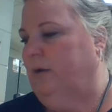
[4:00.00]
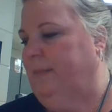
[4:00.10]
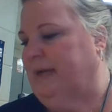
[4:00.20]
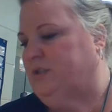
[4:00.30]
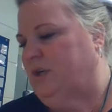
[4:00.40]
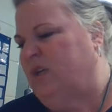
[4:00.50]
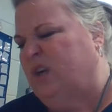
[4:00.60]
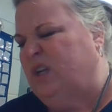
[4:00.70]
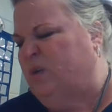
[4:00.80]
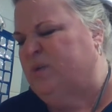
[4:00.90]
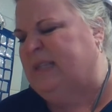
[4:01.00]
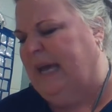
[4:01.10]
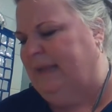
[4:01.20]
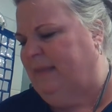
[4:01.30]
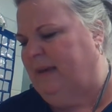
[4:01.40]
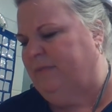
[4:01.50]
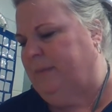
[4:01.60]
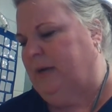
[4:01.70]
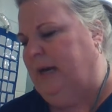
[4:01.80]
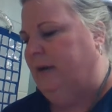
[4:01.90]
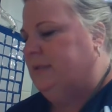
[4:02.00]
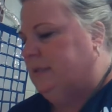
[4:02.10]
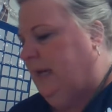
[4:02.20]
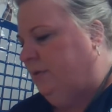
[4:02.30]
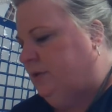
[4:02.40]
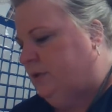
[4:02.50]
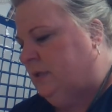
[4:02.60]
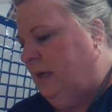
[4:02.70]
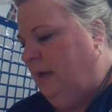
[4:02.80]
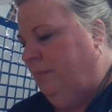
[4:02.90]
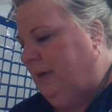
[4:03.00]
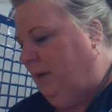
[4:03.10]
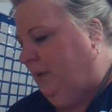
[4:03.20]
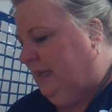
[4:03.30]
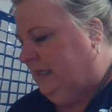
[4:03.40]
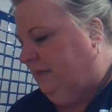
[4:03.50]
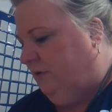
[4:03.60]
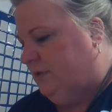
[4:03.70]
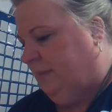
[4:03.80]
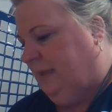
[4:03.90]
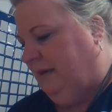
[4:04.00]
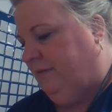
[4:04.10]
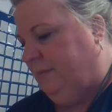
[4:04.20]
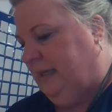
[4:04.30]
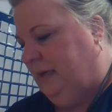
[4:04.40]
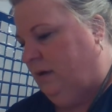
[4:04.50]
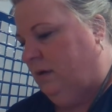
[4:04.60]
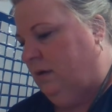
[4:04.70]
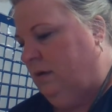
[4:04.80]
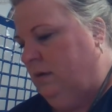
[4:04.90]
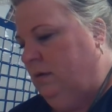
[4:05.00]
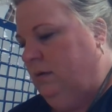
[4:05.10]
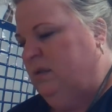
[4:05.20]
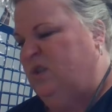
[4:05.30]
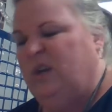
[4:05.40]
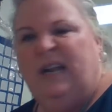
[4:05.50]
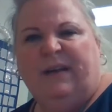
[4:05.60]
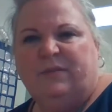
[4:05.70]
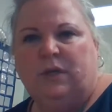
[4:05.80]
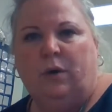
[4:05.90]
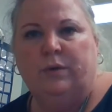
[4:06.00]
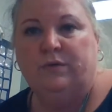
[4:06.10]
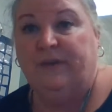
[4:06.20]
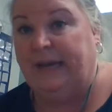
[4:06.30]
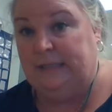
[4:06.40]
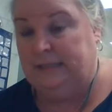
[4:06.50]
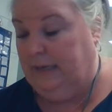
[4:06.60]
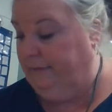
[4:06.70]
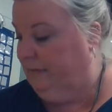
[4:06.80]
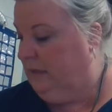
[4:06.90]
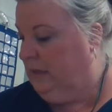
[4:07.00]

And I want to make sure you can use anything from your house as counters, but I wanted to give you something from here so you didn't have to go and find stuff.